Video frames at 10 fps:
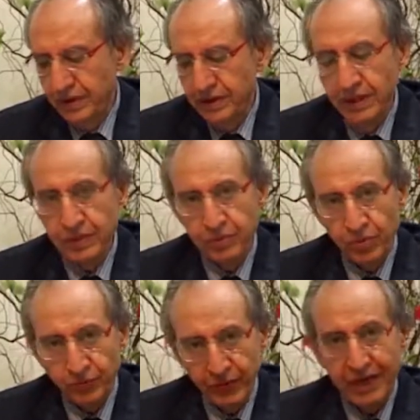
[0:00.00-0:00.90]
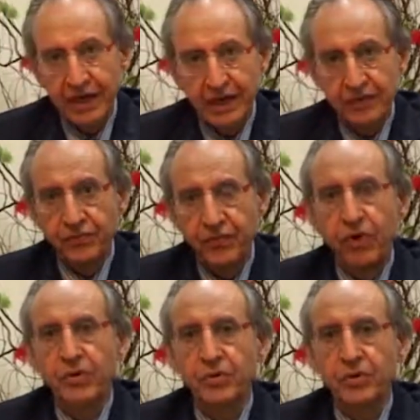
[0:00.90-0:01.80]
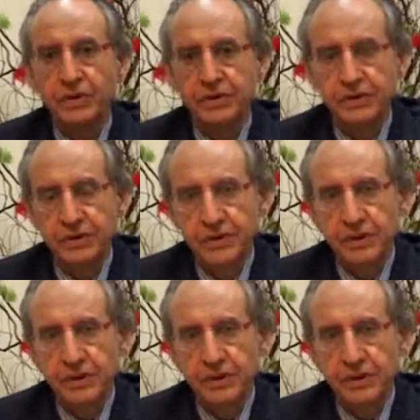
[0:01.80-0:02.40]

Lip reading: that provide formulas